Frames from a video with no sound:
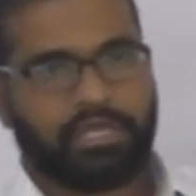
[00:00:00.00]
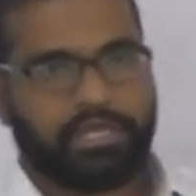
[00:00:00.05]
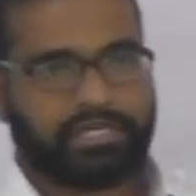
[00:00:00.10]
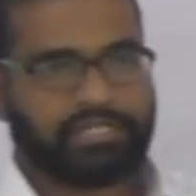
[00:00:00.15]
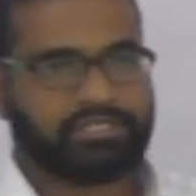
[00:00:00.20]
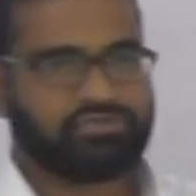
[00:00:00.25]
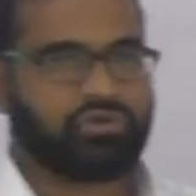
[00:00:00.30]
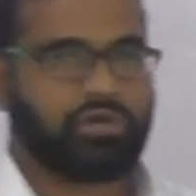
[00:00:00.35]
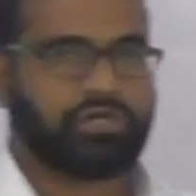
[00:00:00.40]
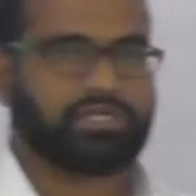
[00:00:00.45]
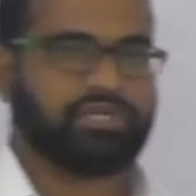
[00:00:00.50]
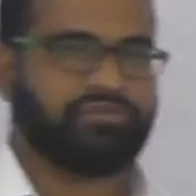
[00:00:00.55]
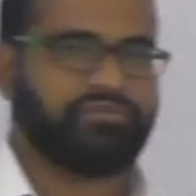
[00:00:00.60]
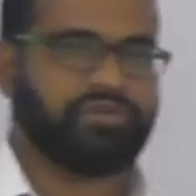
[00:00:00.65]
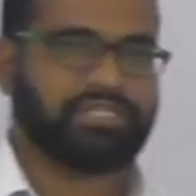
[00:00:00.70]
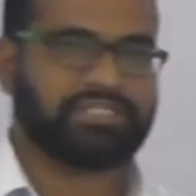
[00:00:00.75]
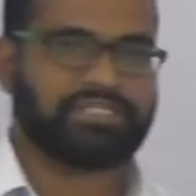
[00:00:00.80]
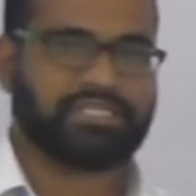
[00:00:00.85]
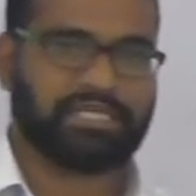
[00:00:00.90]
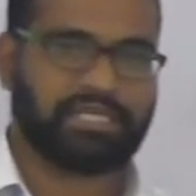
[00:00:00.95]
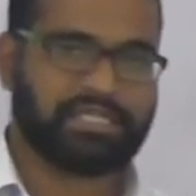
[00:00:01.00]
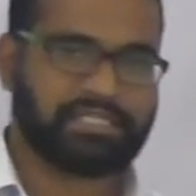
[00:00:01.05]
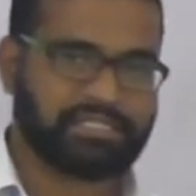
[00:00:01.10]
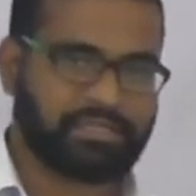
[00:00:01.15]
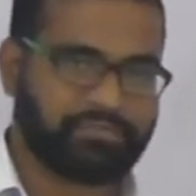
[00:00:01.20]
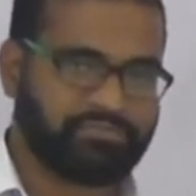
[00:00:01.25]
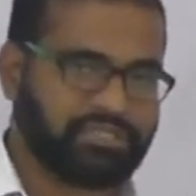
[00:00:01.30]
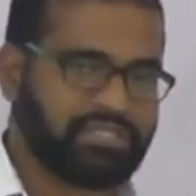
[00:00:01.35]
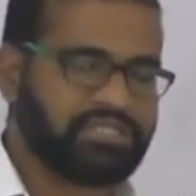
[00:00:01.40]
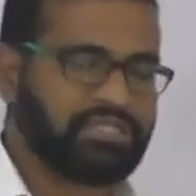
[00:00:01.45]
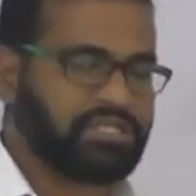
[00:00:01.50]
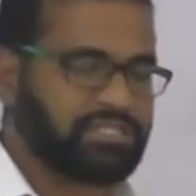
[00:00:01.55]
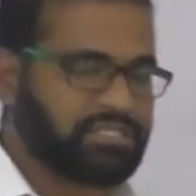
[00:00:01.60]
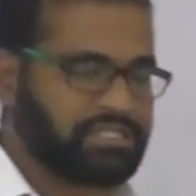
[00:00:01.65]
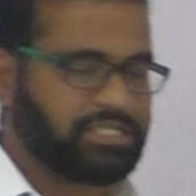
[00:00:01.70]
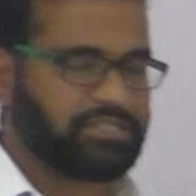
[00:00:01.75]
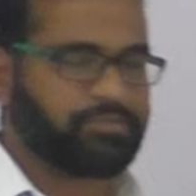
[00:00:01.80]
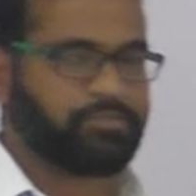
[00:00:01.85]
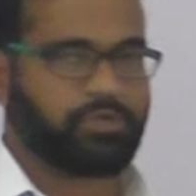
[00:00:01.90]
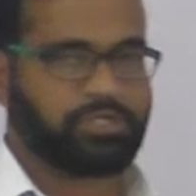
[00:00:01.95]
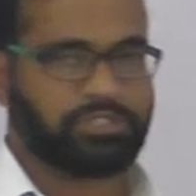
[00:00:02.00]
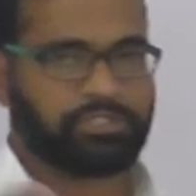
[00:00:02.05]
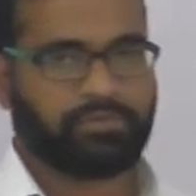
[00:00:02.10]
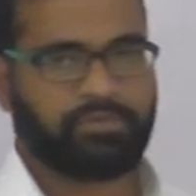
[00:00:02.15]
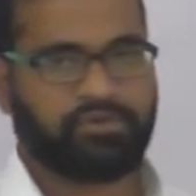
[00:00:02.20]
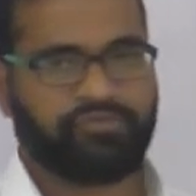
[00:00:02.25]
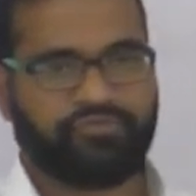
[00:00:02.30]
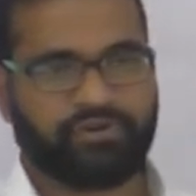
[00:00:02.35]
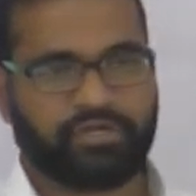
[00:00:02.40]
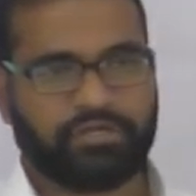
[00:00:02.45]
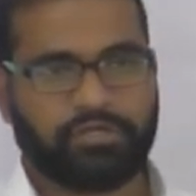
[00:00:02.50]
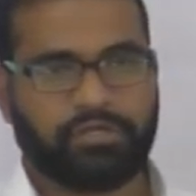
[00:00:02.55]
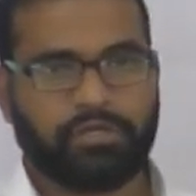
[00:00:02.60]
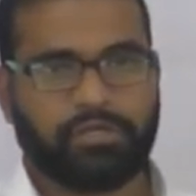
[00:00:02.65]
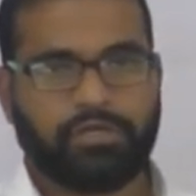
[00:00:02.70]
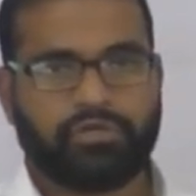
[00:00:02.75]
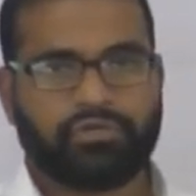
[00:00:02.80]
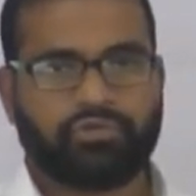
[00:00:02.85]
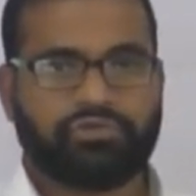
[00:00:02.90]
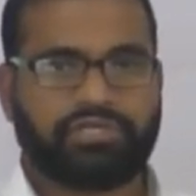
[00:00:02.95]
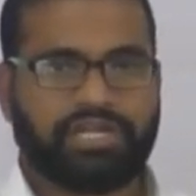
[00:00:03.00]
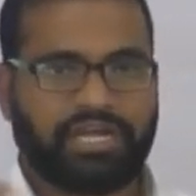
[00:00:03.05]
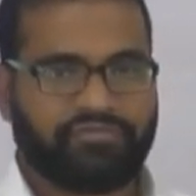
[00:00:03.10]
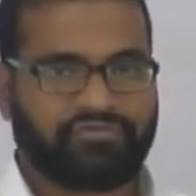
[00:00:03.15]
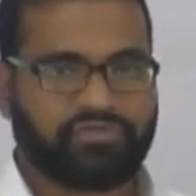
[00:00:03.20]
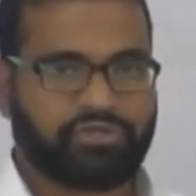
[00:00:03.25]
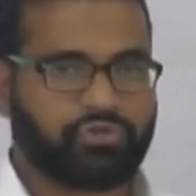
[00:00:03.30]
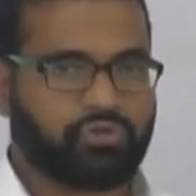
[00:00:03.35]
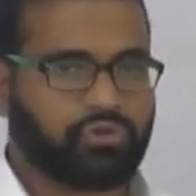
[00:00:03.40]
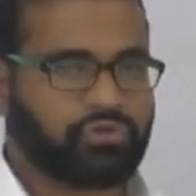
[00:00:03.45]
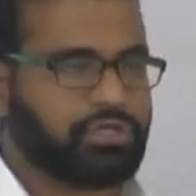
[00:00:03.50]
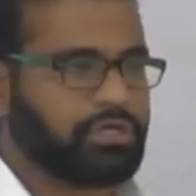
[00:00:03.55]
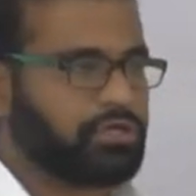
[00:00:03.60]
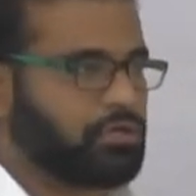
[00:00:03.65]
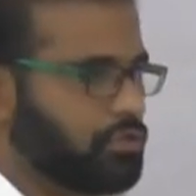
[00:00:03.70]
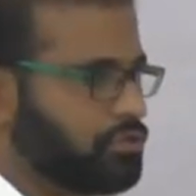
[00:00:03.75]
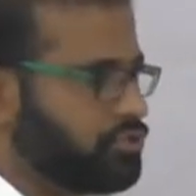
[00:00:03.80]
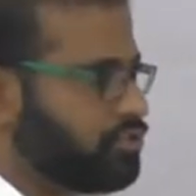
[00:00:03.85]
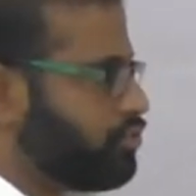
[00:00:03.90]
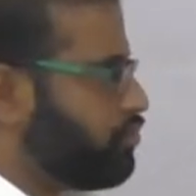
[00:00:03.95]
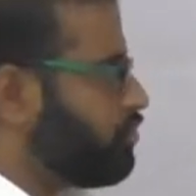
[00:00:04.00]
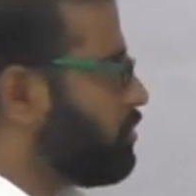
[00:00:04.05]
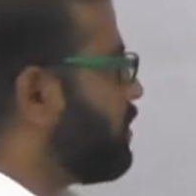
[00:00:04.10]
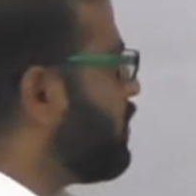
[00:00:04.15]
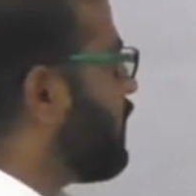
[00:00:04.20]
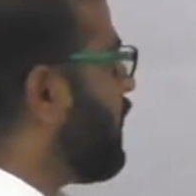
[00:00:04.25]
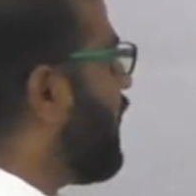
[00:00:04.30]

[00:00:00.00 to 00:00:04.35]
It is not given a single subject. It is responsible for to draft the total constitution.